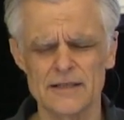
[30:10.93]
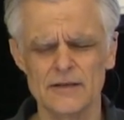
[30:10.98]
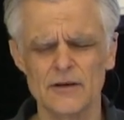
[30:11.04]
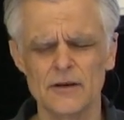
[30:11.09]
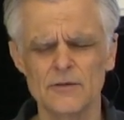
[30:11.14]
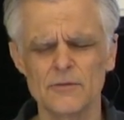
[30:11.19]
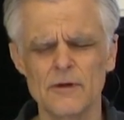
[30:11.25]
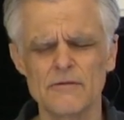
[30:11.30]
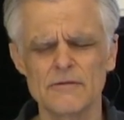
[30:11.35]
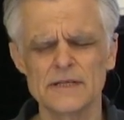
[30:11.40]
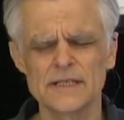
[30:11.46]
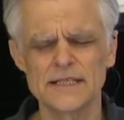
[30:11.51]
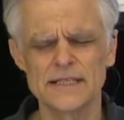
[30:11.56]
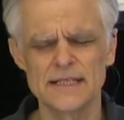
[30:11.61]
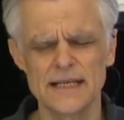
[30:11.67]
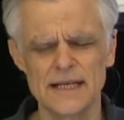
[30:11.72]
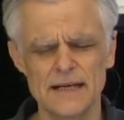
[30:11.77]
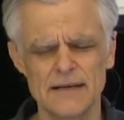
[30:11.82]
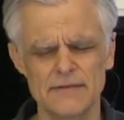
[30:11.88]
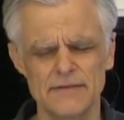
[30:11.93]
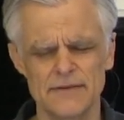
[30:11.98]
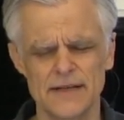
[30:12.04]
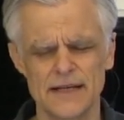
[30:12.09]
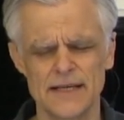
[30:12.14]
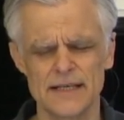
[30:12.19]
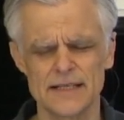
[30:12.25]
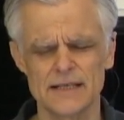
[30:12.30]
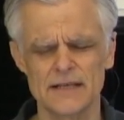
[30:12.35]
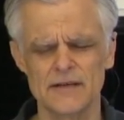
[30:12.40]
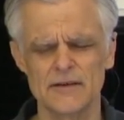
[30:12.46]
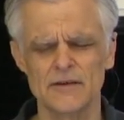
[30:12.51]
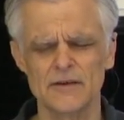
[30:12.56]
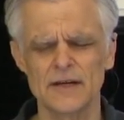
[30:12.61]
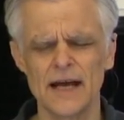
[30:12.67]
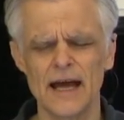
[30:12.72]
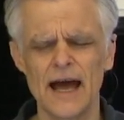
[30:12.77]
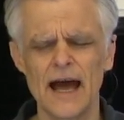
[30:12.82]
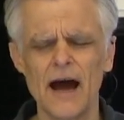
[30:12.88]
Lord, we receive this.
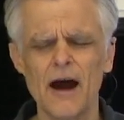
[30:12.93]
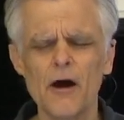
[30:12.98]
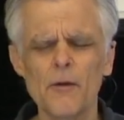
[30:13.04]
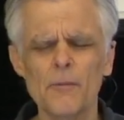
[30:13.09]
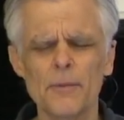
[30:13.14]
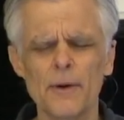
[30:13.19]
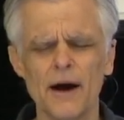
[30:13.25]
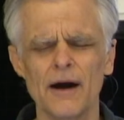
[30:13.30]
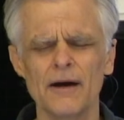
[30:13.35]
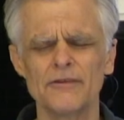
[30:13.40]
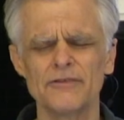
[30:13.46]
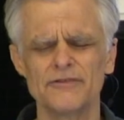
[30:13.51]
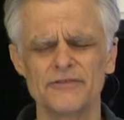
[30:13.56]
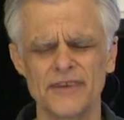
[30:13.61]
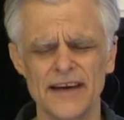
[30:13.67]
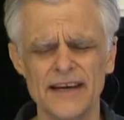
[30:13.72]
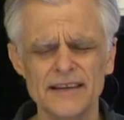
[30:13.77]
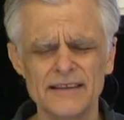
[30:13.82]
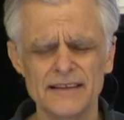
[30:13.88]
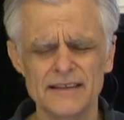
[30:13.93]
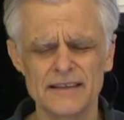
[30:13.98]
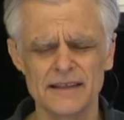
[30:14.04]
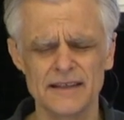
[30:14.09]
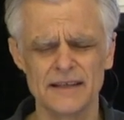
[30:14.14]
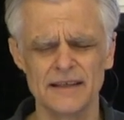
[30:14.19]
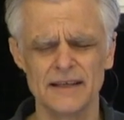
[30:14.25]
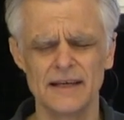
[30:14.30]
Lord, help our faith.